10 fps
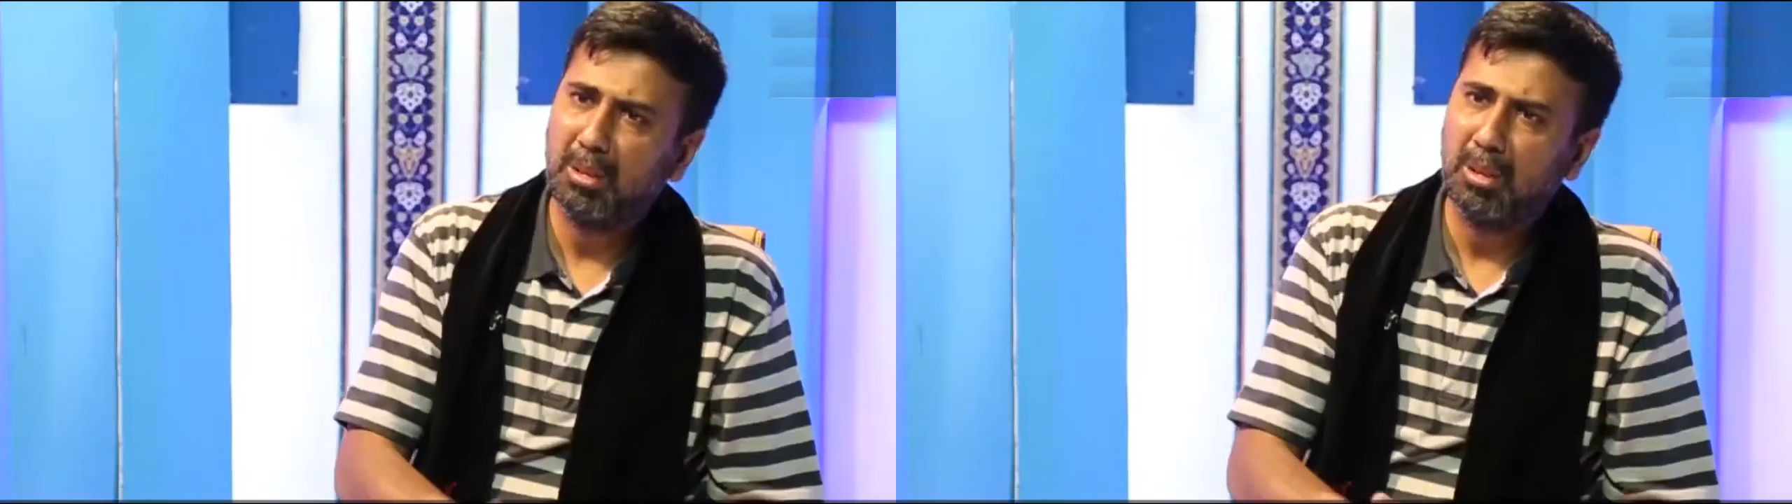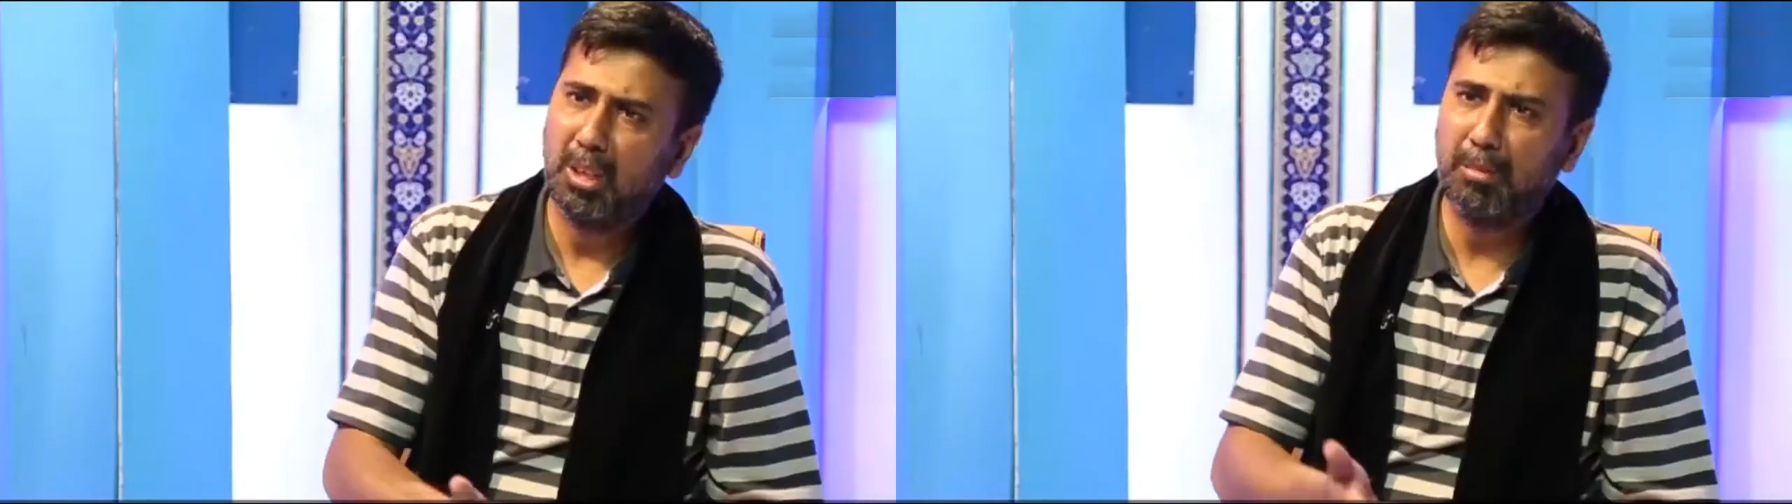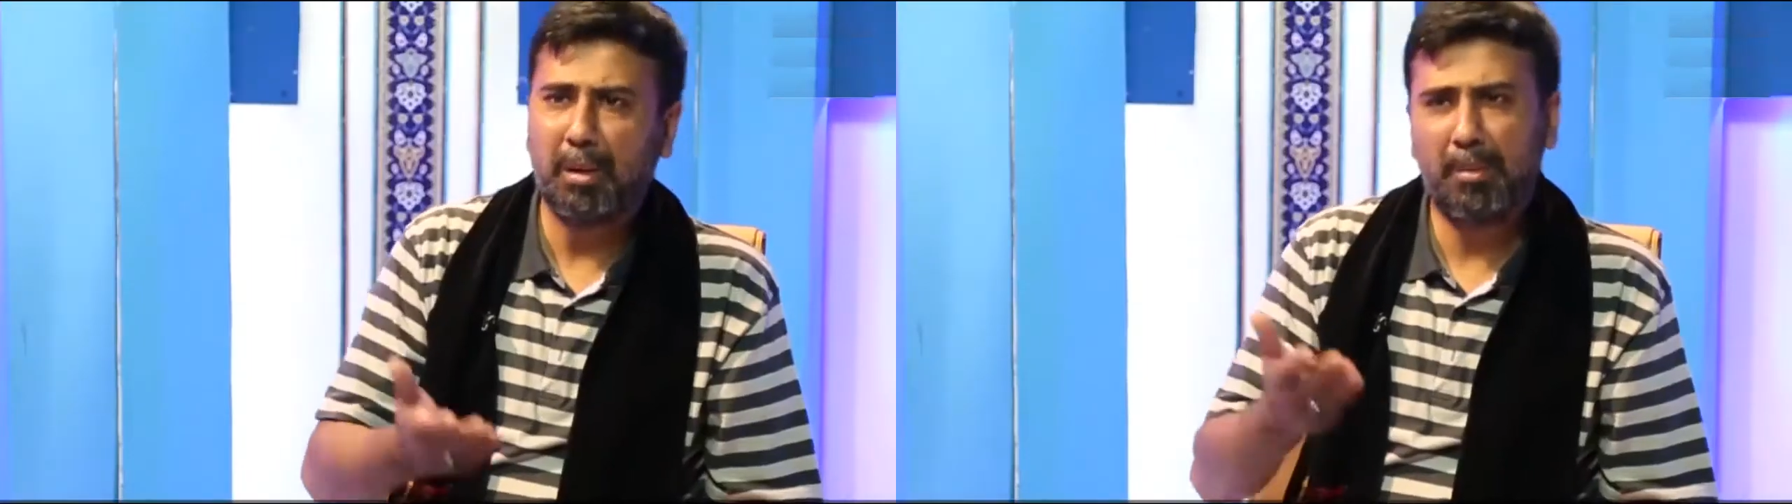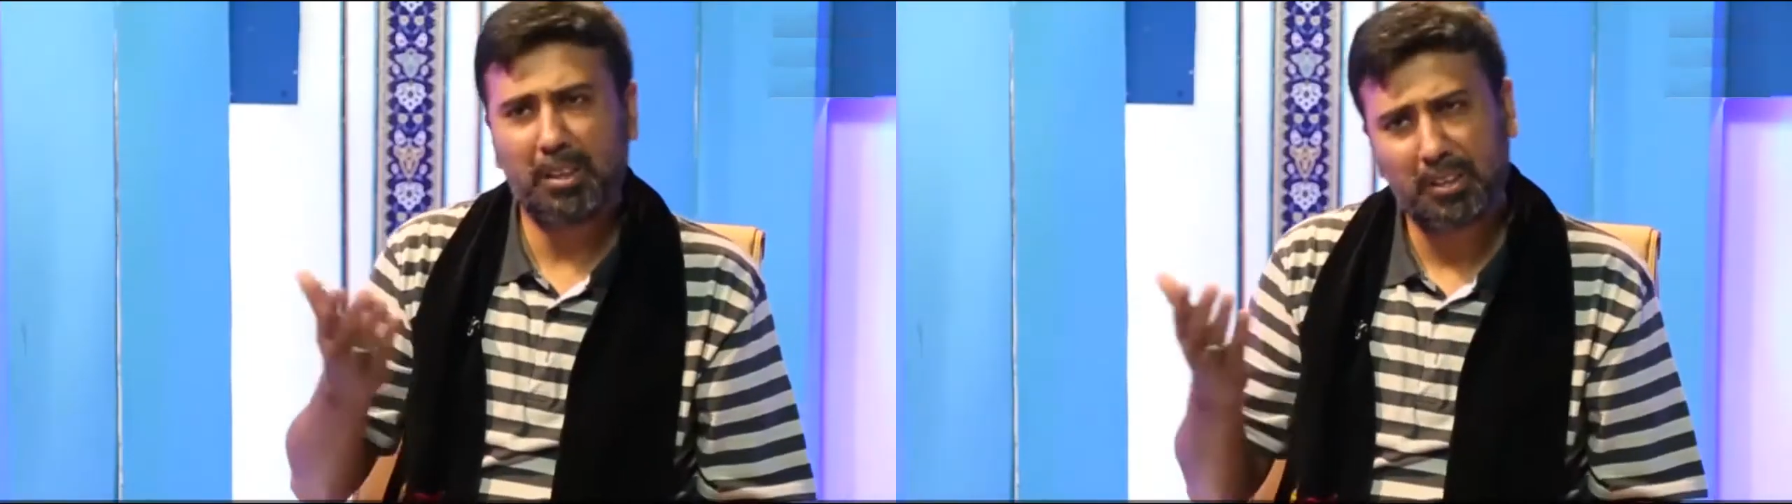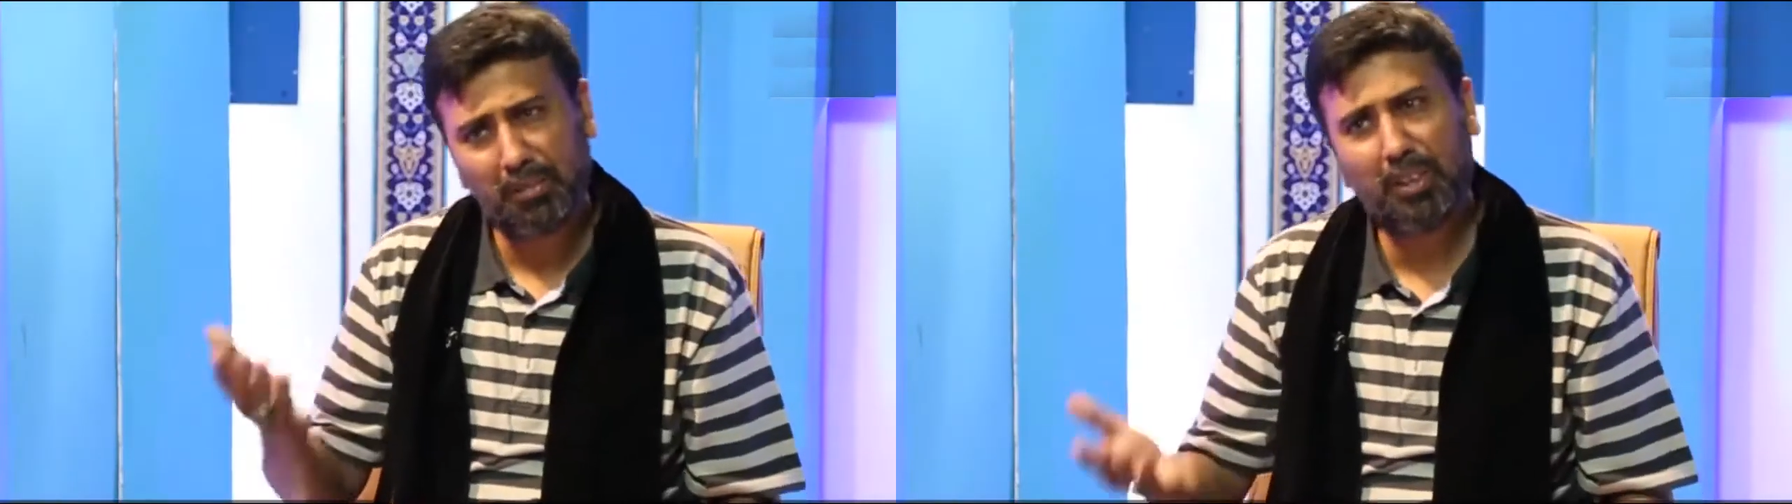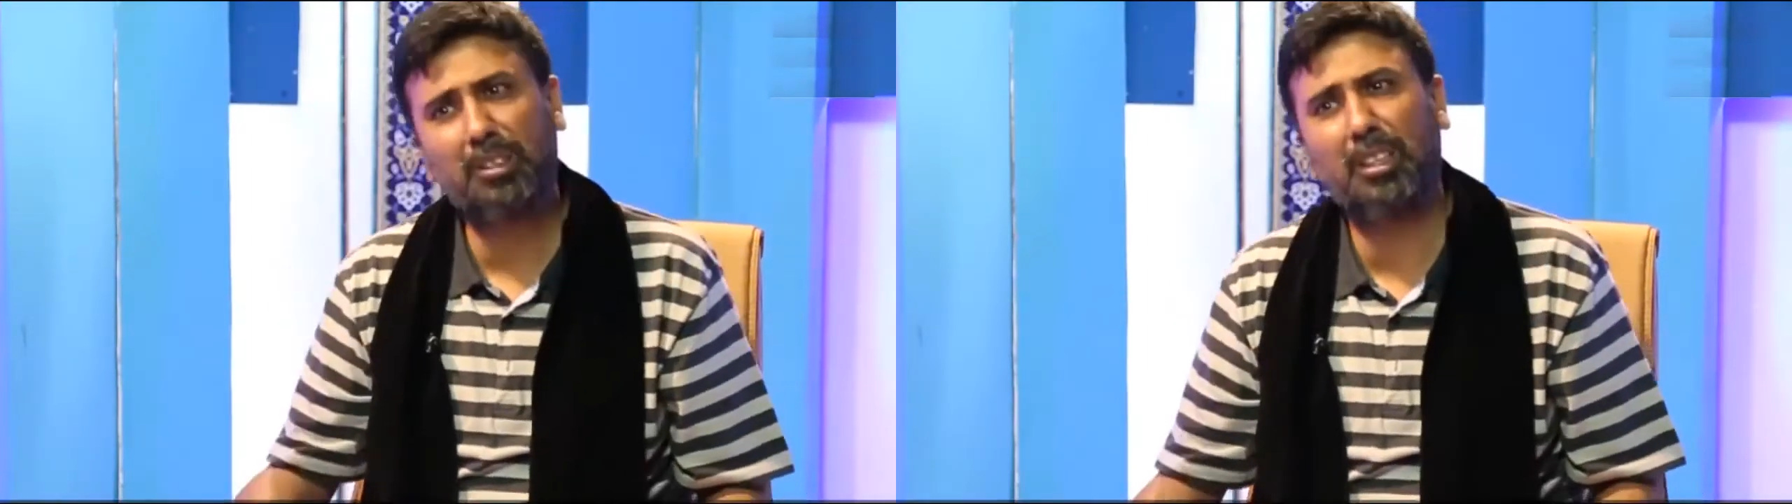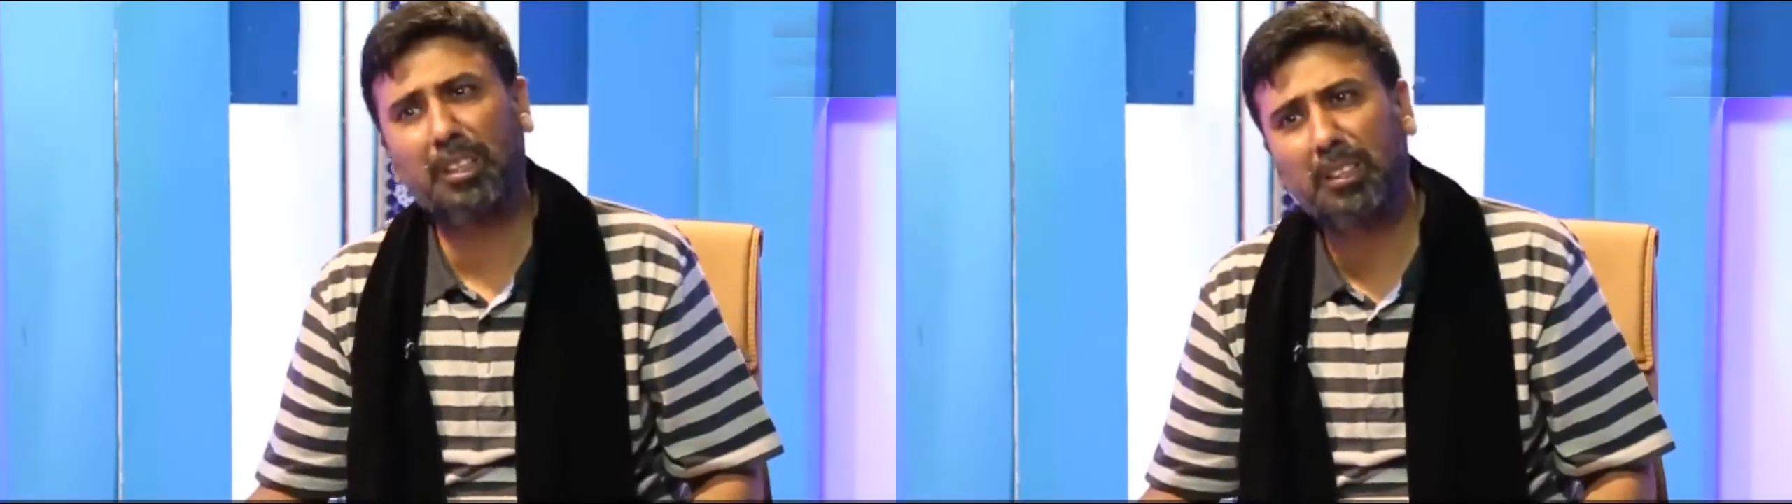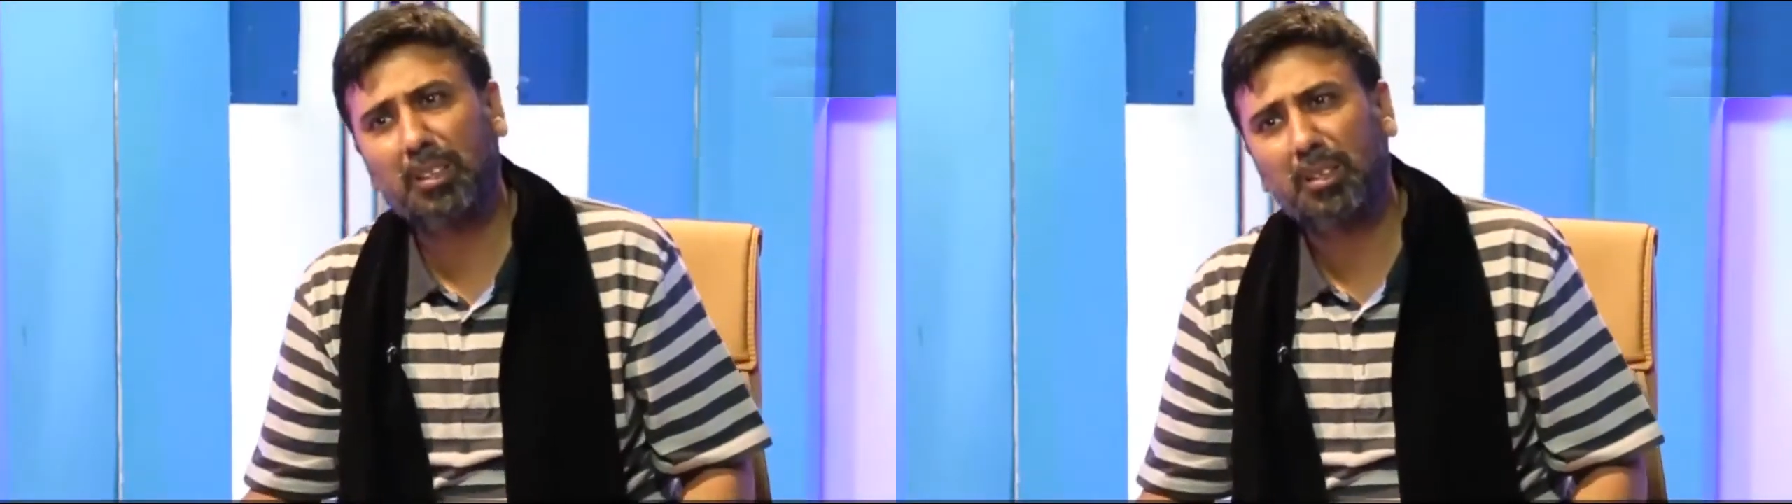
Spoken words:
Imam Hassan was Shaheed.